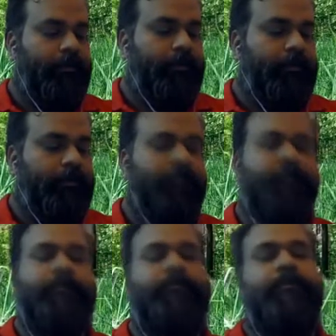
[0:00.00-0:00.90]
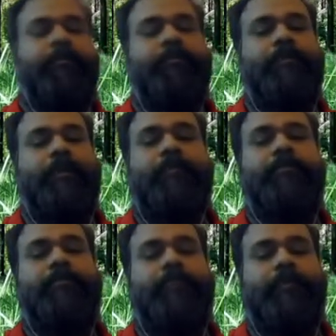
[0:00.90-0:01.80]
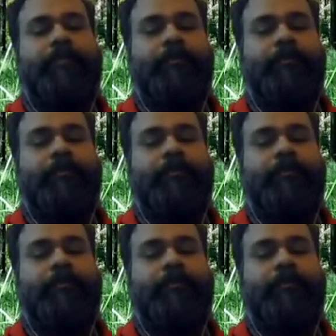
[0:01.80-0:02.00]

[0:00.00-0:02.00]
This person is egoistical,